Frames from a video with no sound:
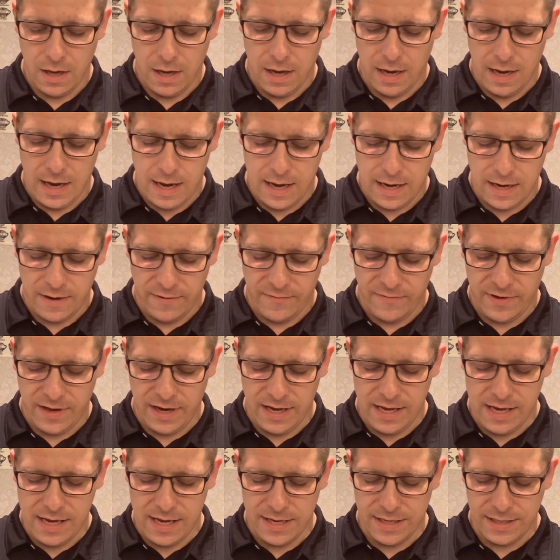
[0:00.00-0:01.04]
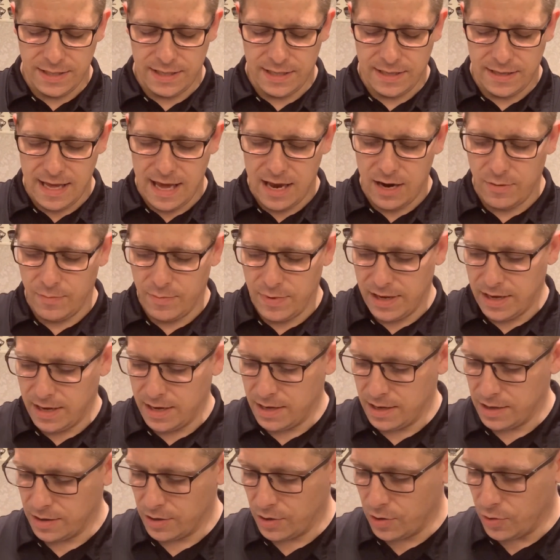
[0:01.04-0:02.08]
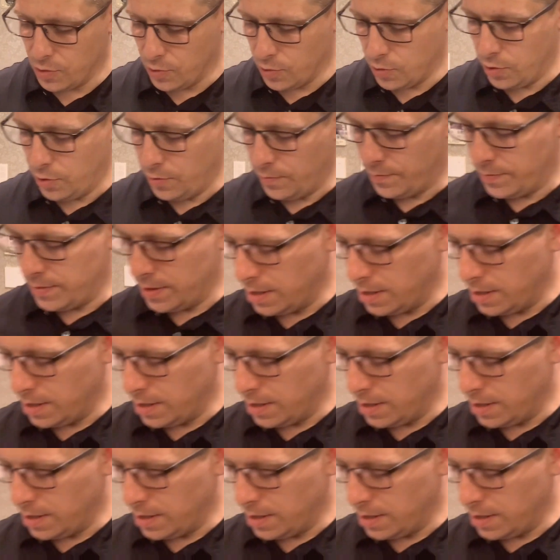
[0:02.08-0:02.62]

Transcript: And if it is, then that'll be cool.